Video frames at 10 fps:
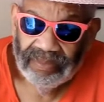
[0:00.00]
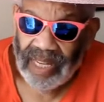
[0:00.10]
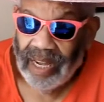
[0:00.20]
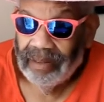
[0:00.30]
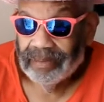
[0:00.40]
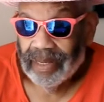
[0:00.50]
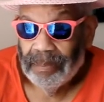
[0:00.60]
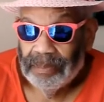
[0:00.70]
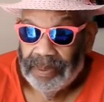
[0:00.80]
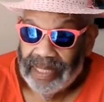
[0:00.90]
Now,
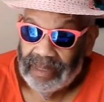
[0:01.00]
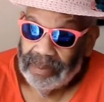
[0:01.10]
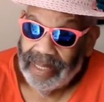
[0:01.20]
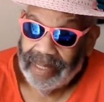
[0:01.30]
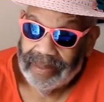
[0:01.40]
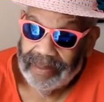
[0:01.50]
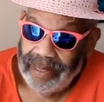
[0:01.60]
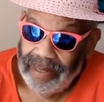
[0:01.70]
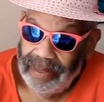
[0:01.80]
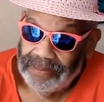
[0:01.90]
come being a black
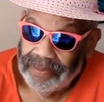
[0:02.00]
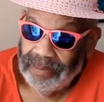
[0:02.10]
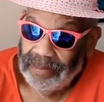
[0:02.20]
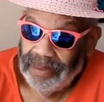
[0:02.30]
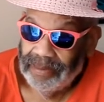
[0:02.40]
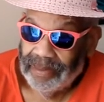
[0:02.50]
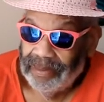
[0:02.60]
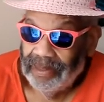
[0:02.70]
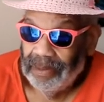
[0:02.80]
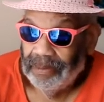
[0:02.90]
African
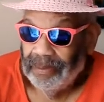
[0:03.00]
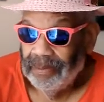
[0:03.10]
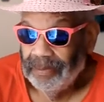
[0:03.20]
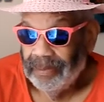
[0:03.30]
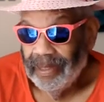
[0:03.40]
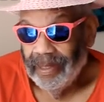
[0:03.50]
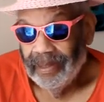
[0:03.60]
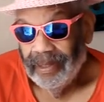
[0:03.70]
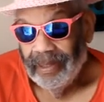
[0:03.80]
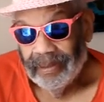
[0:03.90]
American, now
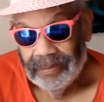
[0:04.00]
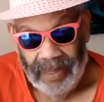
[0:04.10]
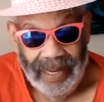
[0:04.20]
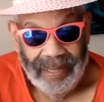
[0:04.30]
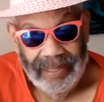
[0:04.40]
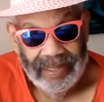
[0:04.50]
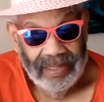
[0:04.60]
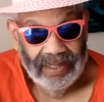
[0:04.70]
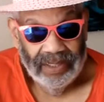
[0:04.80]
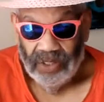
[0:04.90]
my
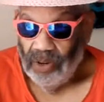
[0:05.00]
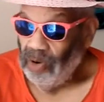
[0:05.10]
ancestors know